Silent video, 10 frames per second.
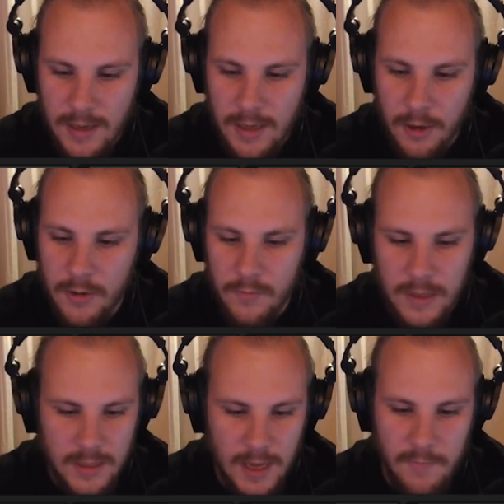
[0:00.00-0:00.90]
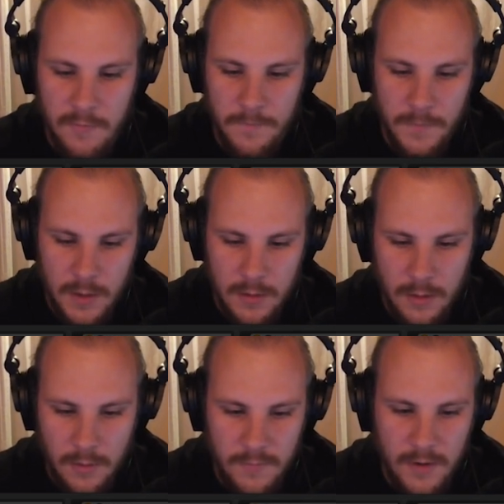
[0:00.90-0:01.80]
and now I already have
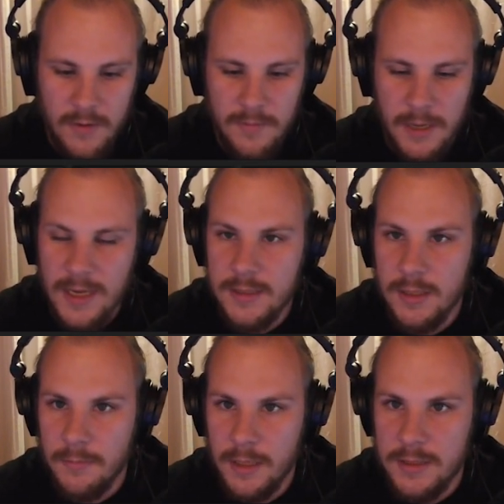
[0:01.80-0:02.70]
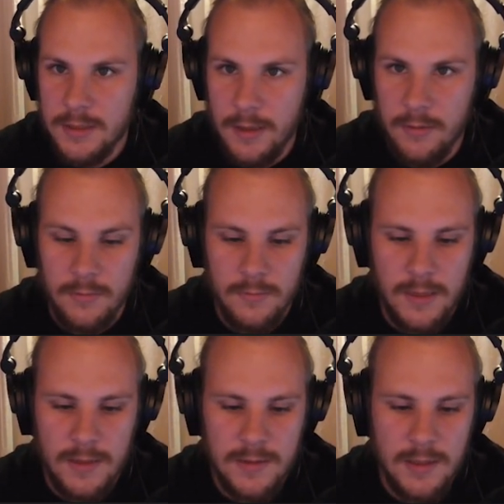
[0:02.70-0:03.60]
a very basic mix down,
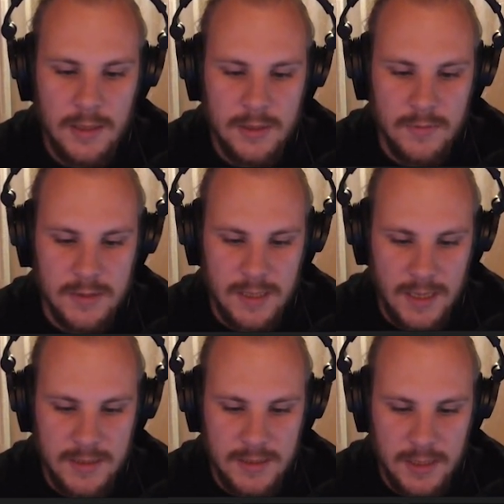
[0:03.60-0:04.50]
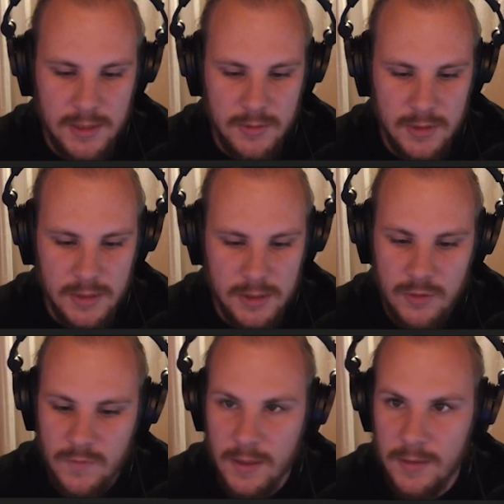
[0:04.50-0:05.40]
right? So it's gain stage using this
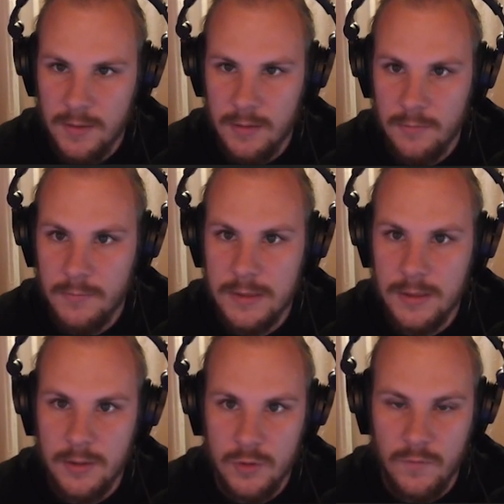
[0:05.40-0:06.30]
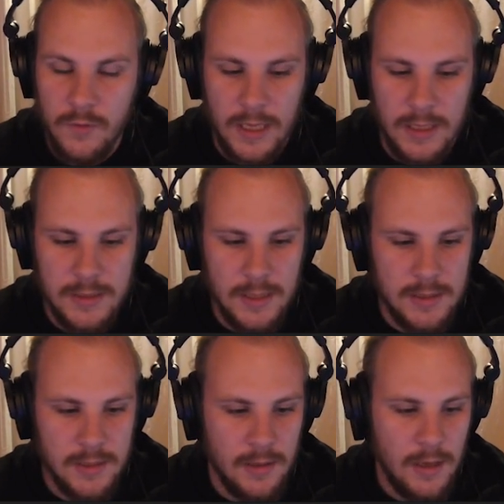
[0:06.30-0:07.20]
utility, which I use for gain
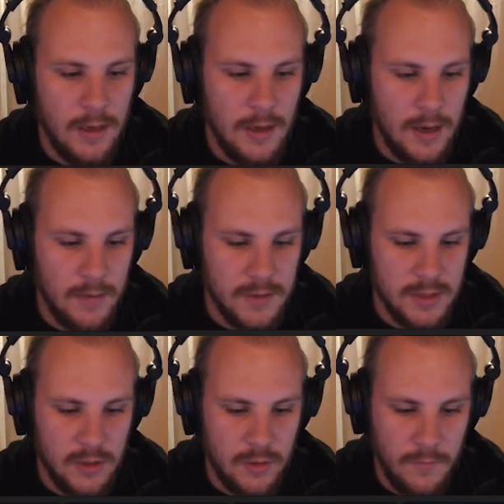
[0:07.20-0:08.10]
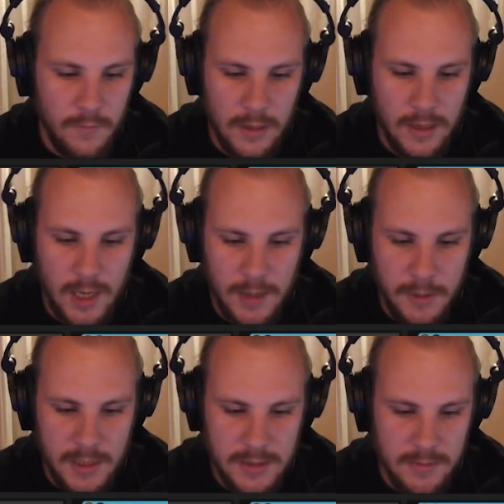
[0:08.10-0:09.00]
staging. I have this EQ for like high
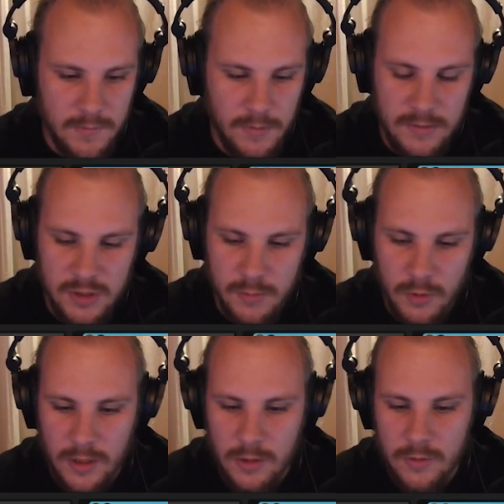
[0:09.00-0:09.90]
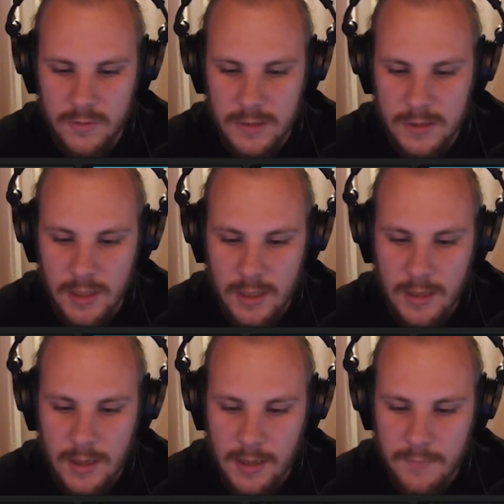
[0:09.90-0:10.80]
passing, very small EQ tweaks,
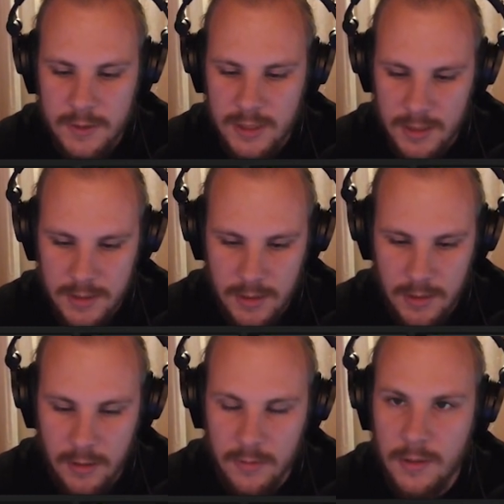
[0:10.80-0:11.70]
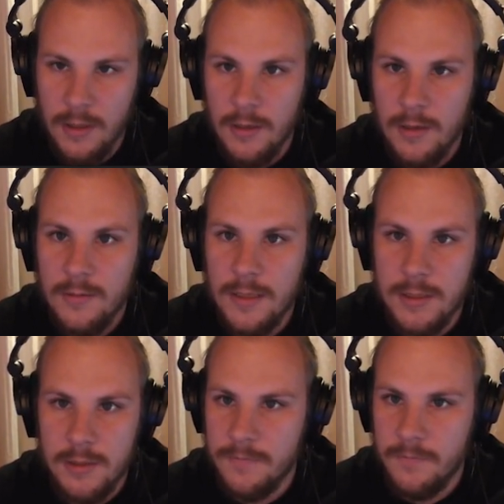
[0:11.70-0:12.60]
and I have a sidechain here.
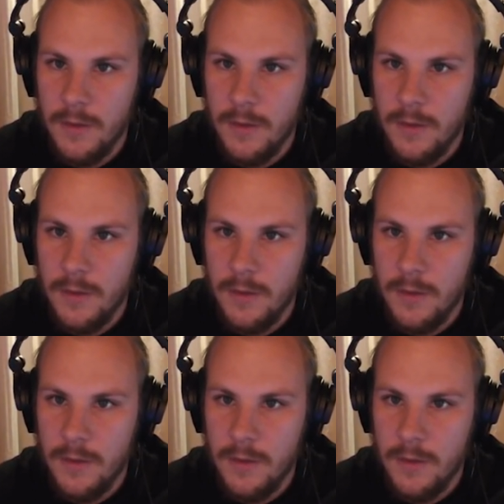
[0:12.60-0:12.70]
That's